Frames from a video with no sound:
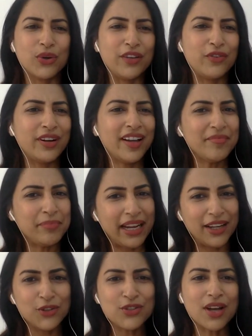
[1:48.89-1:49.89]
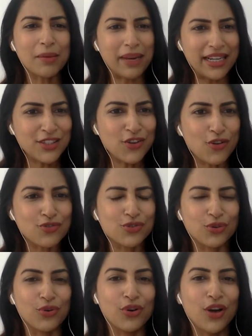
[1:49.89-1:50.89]
He wouldn't have made those comments
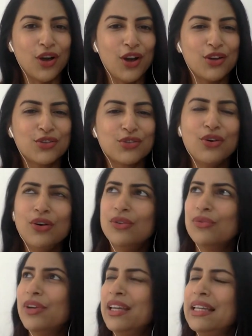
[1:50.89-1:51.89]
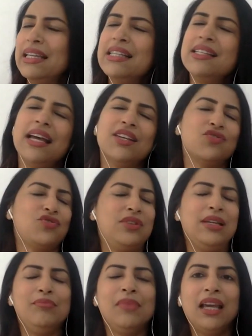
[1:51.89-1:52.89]
also. So he is
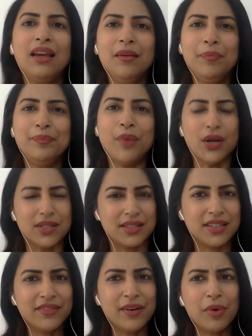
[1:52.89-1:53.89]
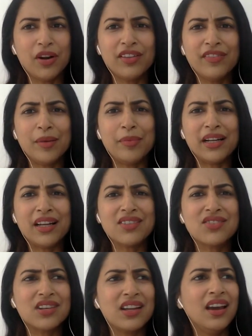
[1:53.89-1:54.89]
extremely positive about the film
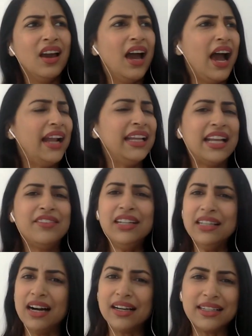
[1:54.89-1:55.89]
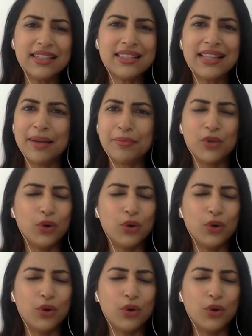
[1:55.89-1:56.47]
industry and he never targets them.